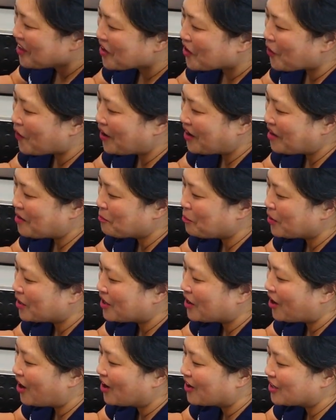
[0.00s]
go ahead and put
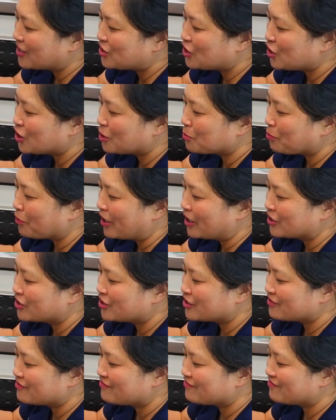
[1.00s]
it on a
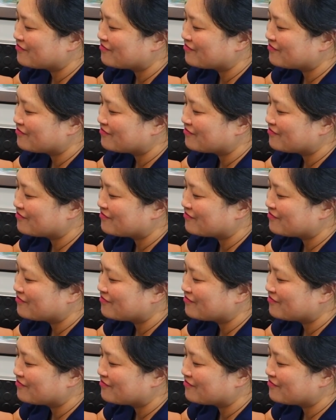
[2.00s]
toothbrush.